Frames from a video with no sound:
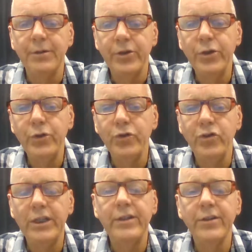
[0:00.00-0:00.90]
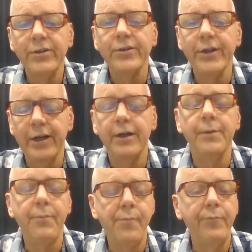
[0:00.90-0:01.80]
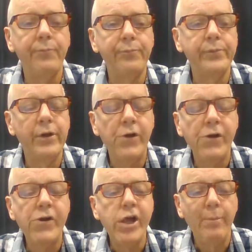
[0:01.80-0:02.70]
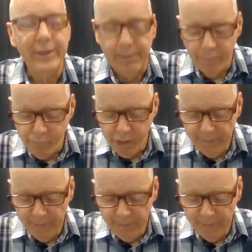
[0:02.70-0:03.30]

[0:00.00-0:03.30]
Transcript: to choose Jesus or not. But